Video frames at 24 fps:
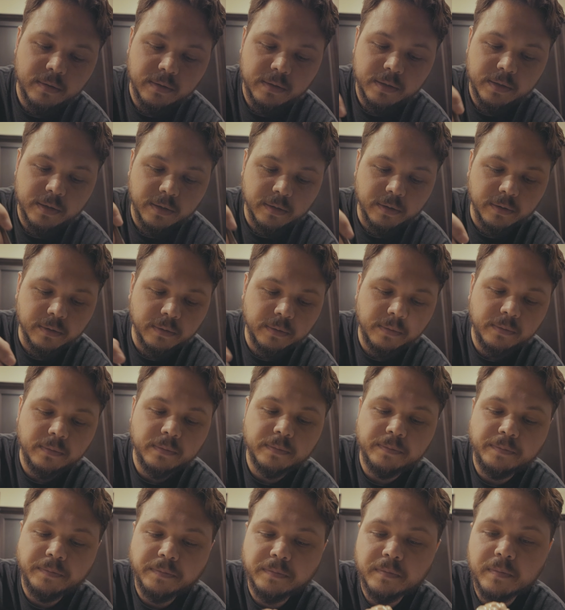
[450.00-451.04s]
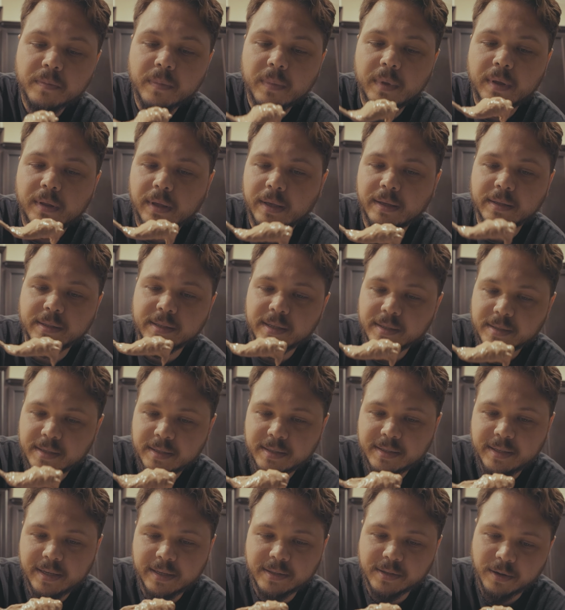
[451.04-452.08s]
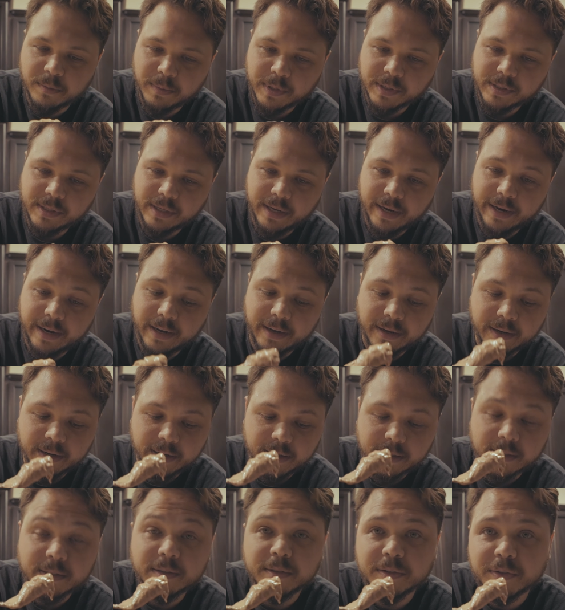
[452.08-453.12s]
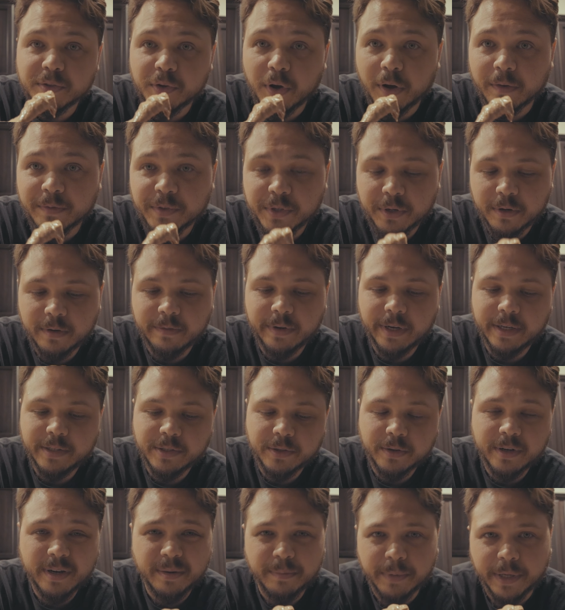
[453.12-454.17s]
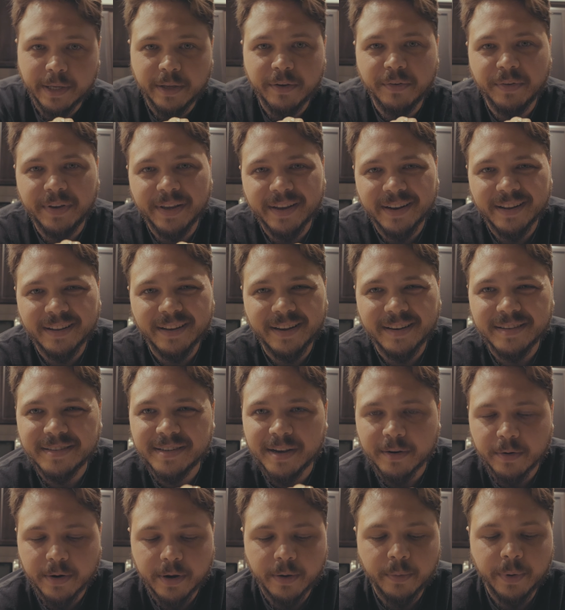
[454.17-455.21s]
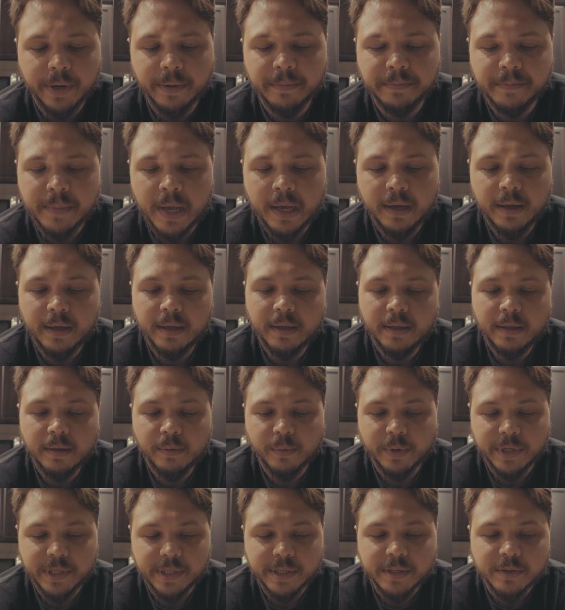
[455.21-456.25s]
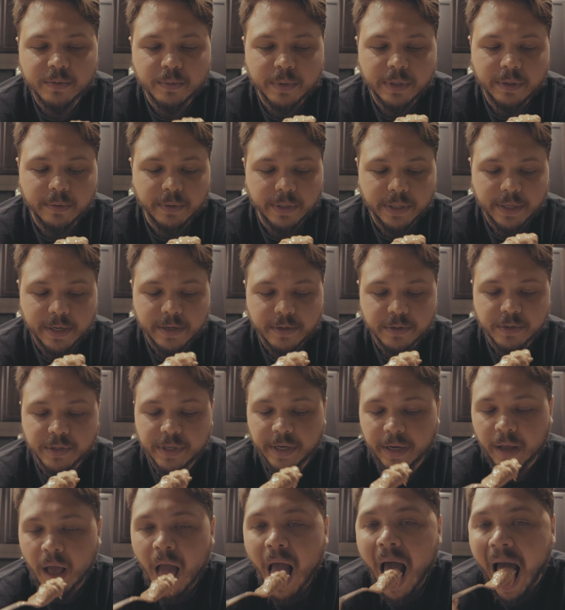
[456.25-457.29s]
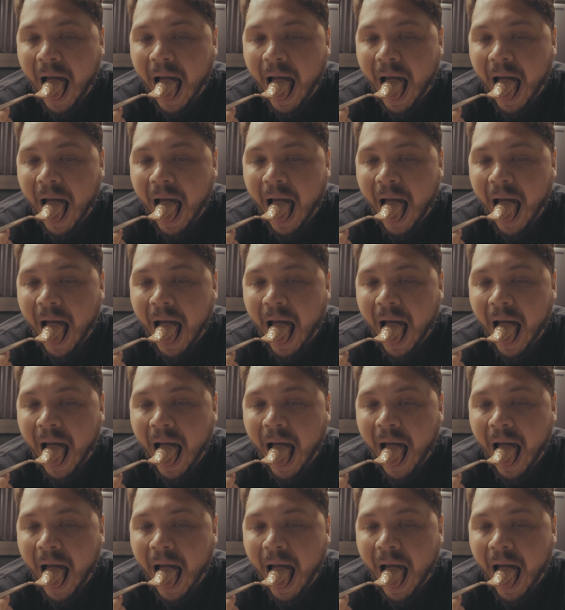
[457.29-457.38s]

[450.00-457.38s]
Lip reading: So consistency is almost like soft serve ice cream, like you get it like Dairy Queen, which is really, really interesting.